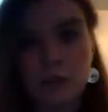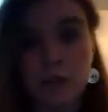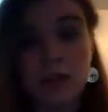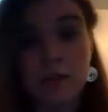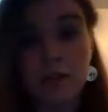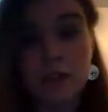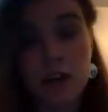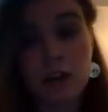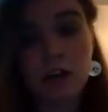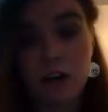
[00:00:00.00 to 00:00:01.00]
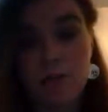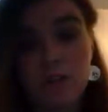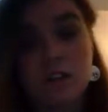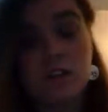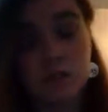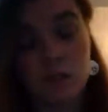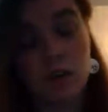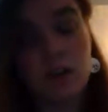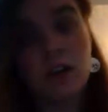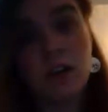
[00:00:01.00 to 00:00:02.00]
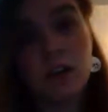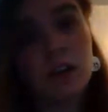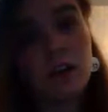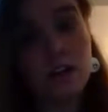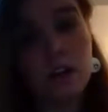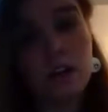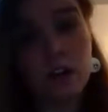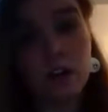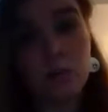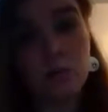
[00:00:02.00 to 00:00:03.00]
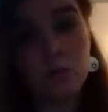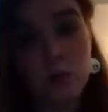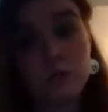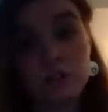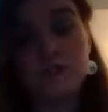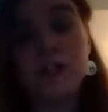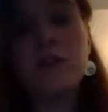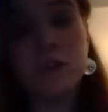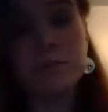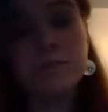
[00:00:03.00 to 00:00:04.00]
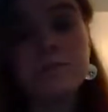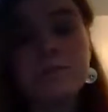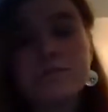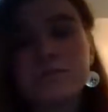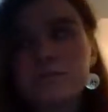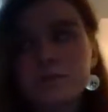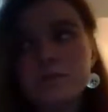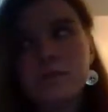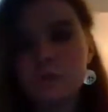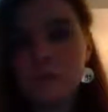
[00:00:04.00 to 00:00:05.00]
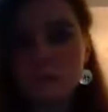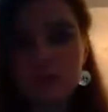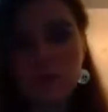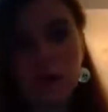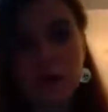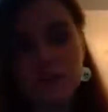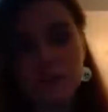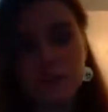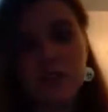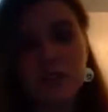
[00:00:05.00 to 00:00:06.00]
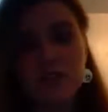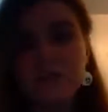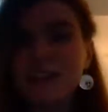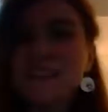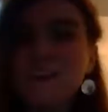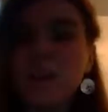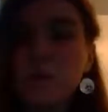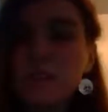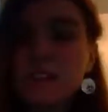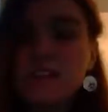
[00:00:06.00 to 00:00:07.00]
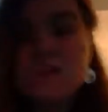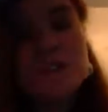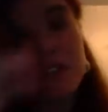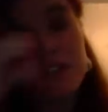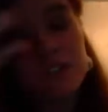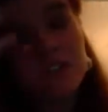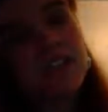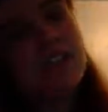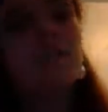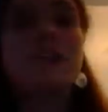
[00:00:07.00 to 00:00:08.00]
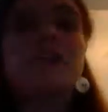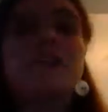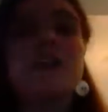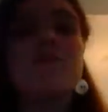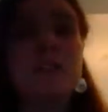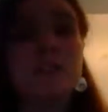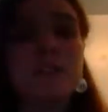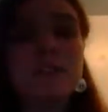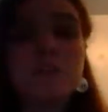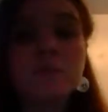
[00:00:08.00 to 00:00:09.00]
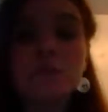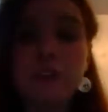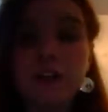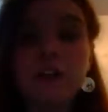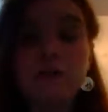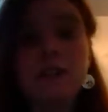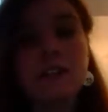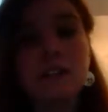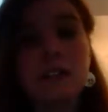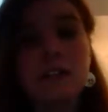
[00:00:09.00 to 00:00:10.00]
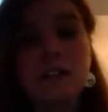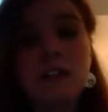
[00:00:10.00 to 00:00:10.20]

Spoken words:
you were out of stock of in the store, what would you tell them? And so I answered that question. But that's the only specific scenario that he gave me. The rest of them were very open-ended,